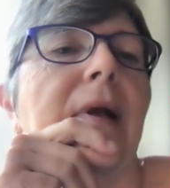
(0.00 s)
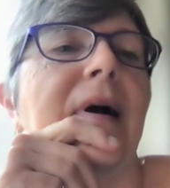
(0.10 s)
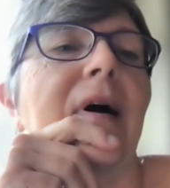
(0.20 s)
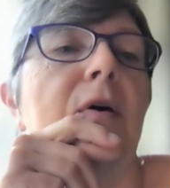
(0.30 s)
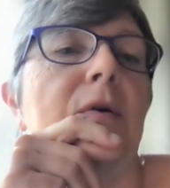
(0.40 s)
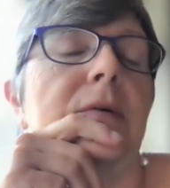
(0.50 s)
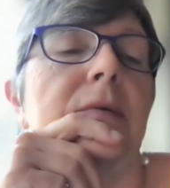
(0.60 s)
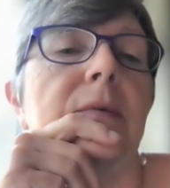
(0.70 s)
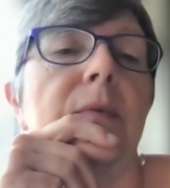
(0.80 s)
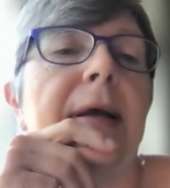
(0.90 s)

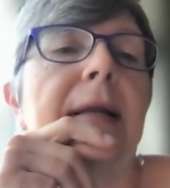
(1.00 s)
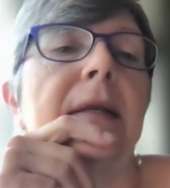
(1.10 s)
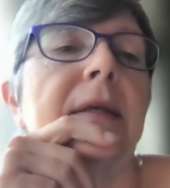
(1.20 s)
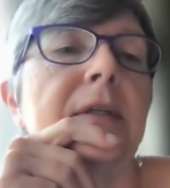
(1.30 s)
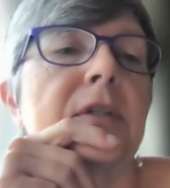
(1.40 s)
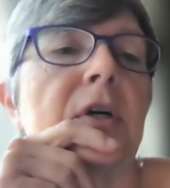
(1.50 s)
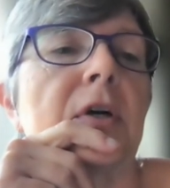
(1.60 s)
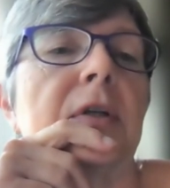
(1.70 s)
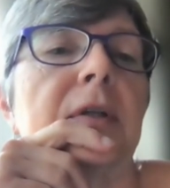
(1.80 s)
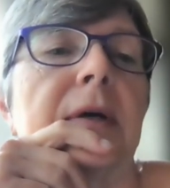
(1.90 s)
Oh, well, he
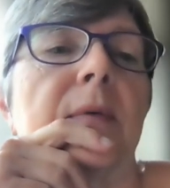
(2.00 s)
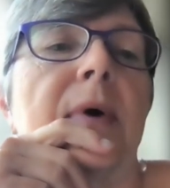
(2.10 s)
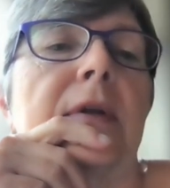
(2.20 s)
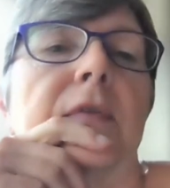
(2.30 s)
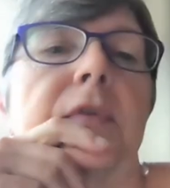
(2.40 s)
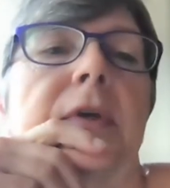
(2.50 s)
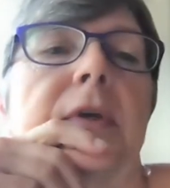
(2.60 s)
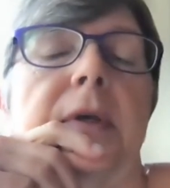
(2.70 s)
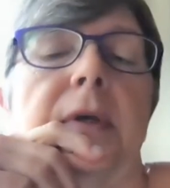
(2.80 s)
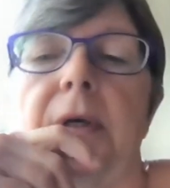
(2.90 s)
joined one of
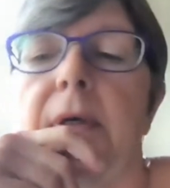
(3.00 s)
the